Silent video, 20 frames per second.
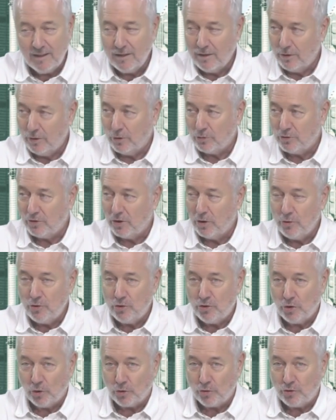
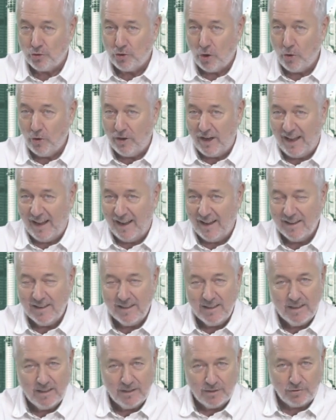
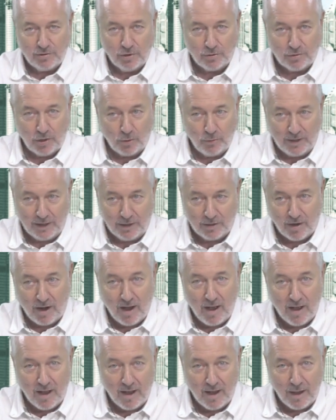The Shoshone
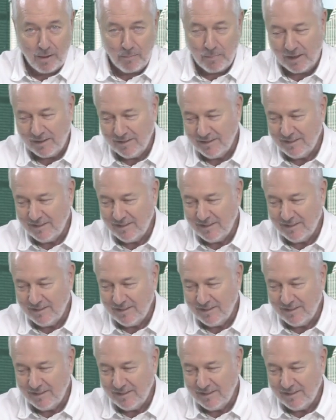tribe.